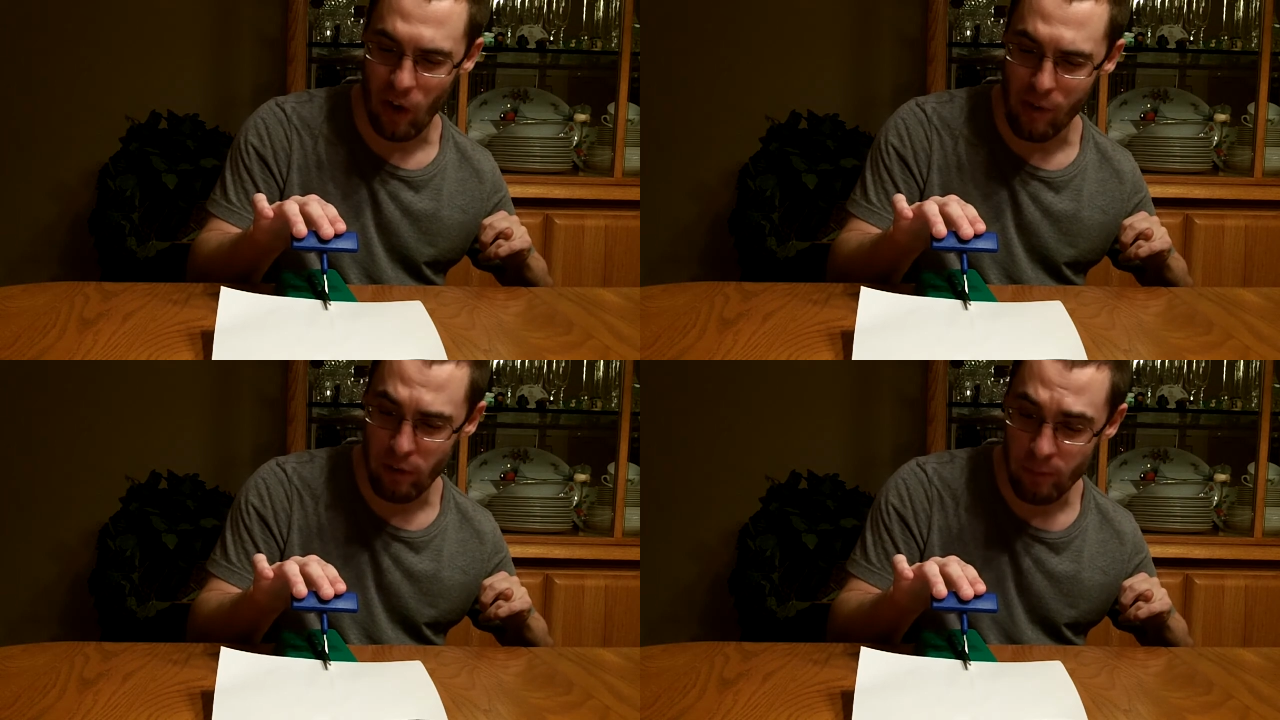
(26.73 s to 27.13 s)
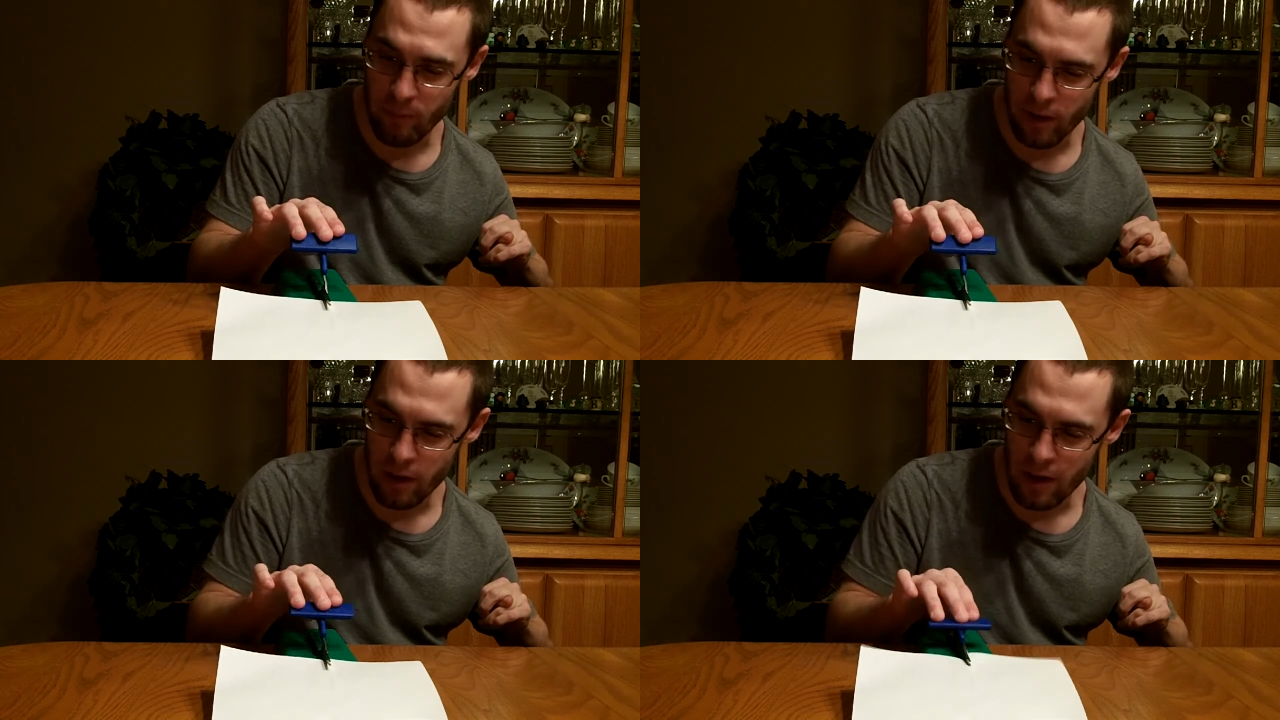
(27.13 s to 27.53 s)
lever.
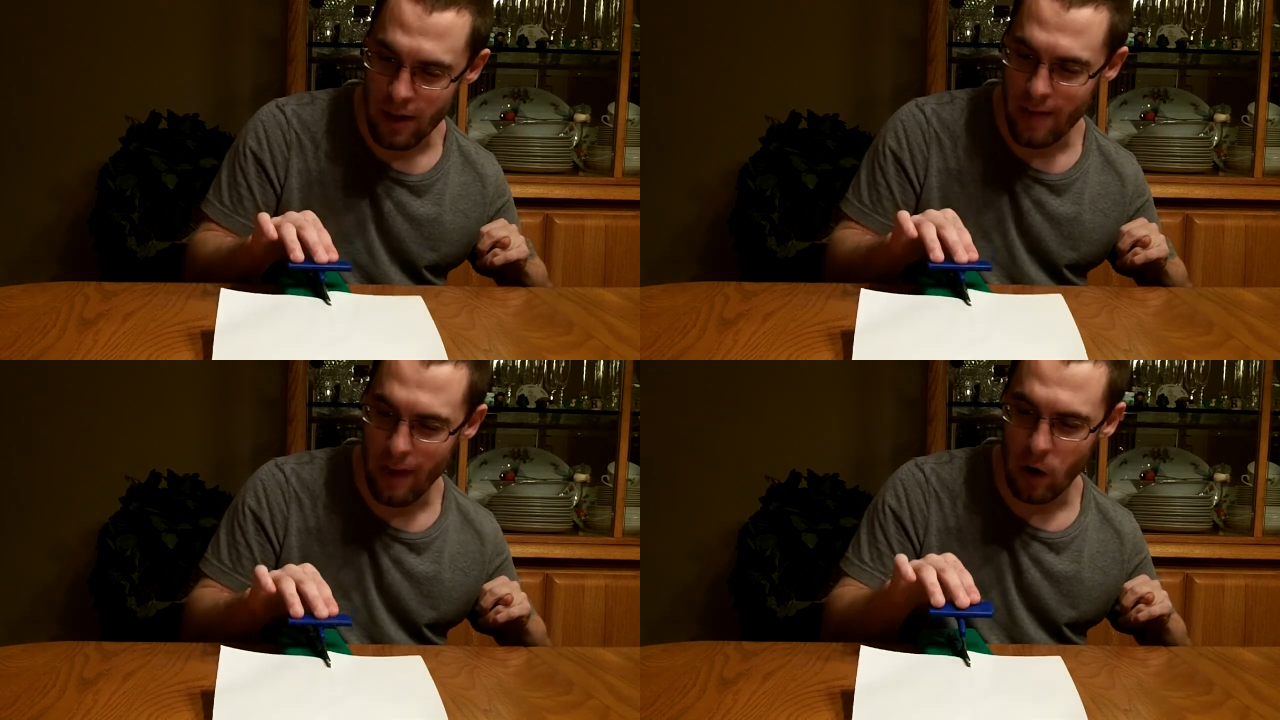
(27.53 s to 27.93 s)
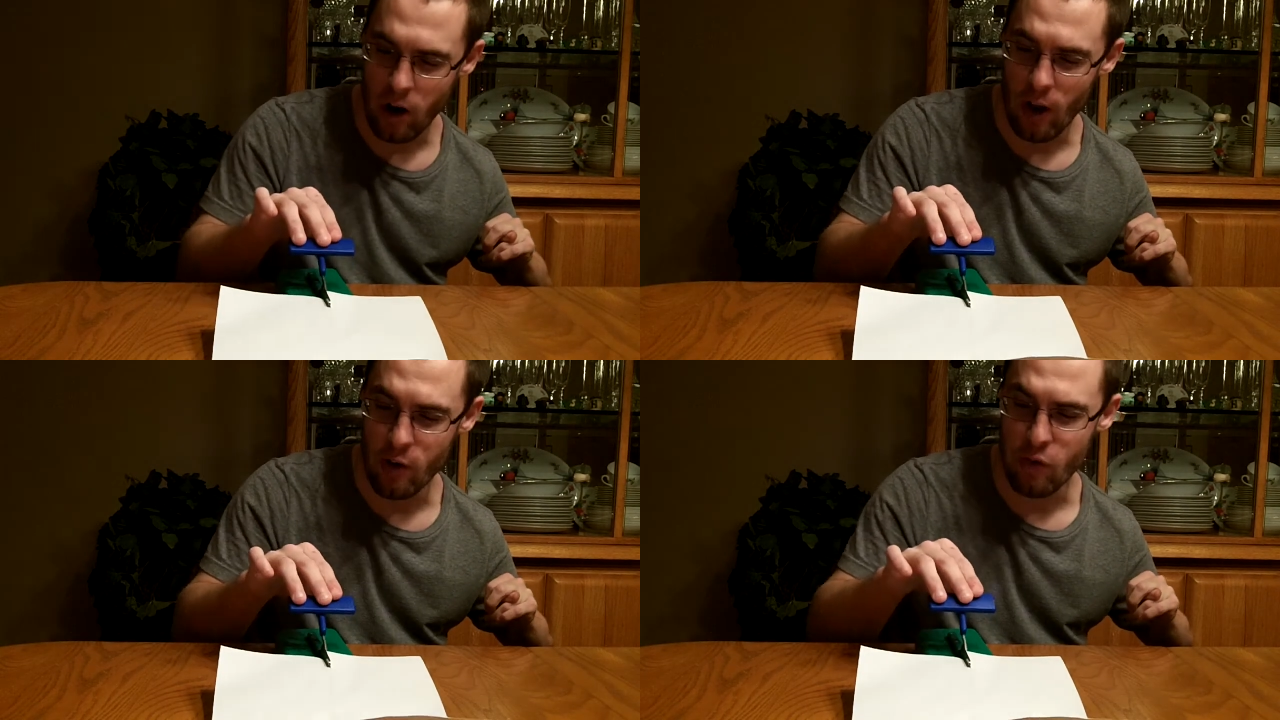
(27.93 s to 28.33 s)
That'll
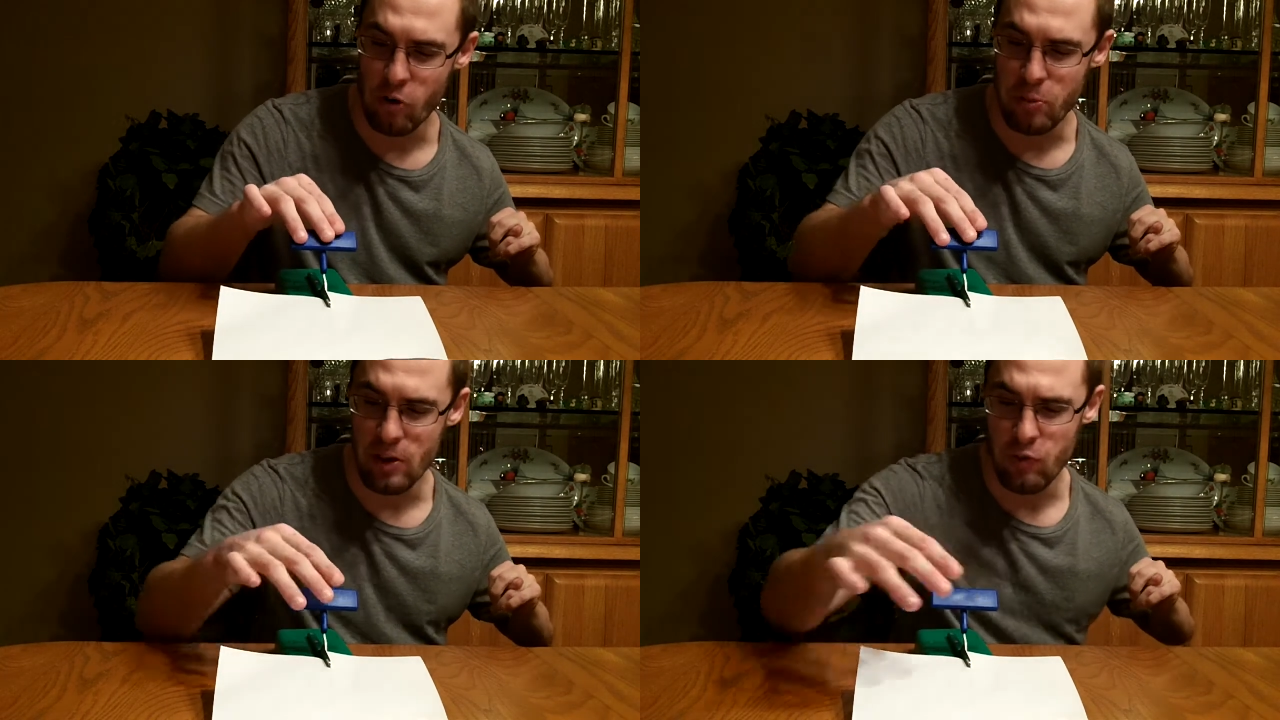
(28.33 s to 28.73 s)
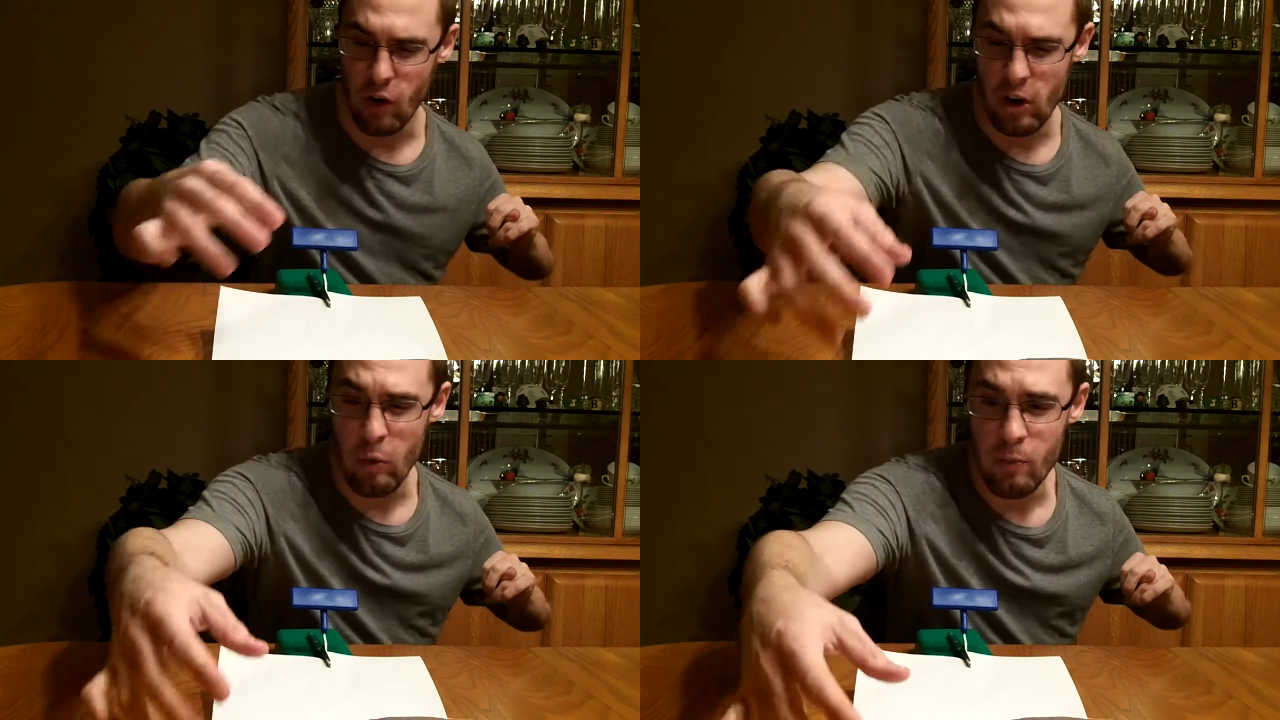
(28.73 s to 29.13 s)
cut the first piece
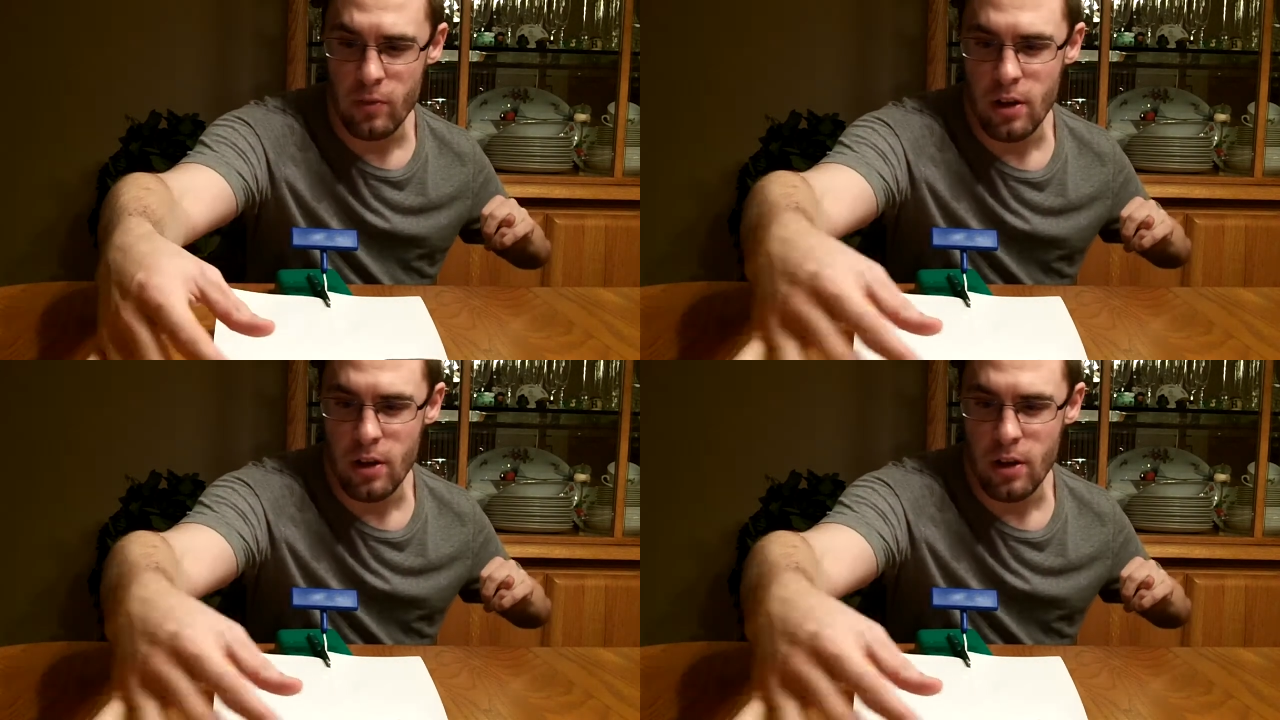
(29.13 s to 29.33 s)
for you.